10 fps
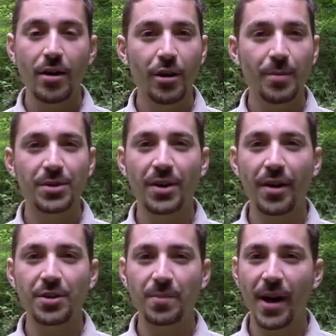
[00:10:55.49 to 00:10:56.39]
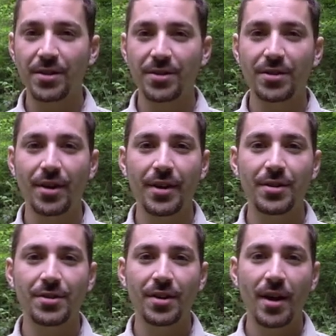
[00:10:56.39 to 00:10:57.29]
herbicides,
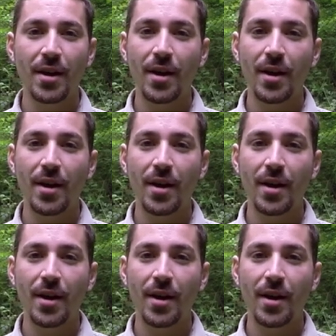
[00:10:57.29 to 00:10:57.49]
pesticides,